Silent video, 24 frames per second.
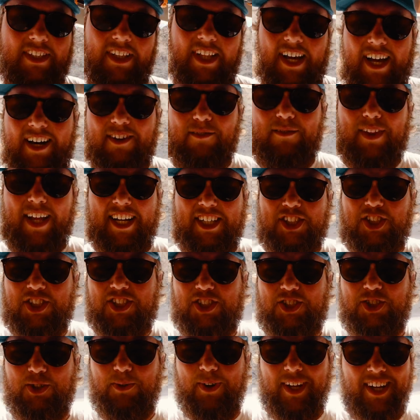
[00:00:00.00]
a lot of like
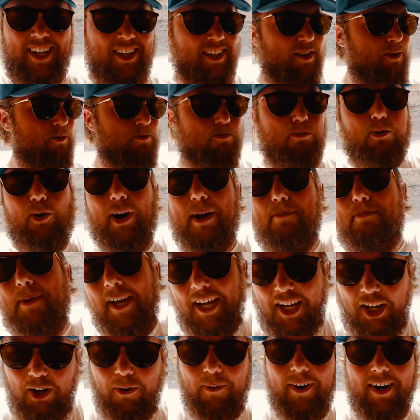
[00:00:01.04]
shooting and
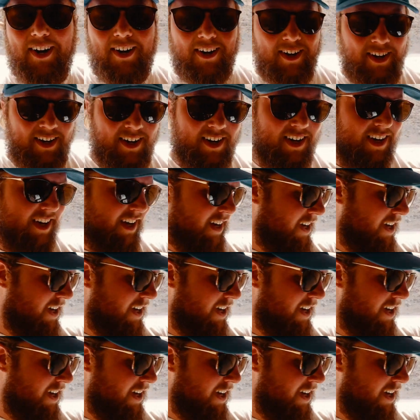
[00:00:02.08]
prepping going on.